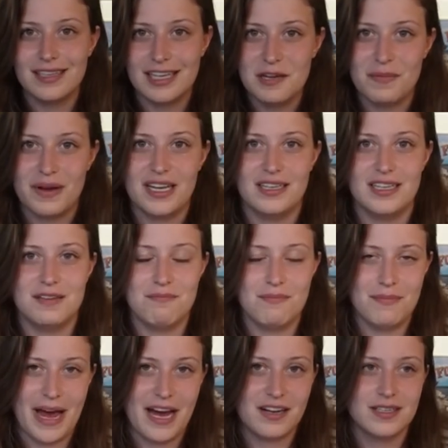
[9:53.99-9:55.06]
Keep it. It
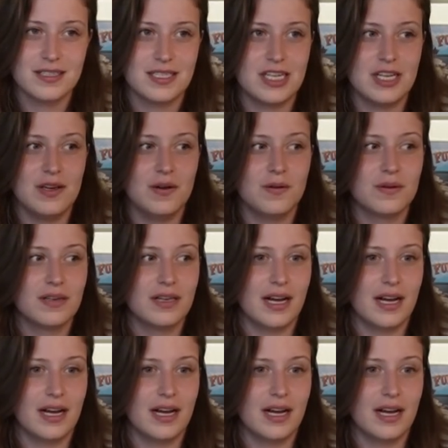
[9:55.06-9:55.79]
matters to you.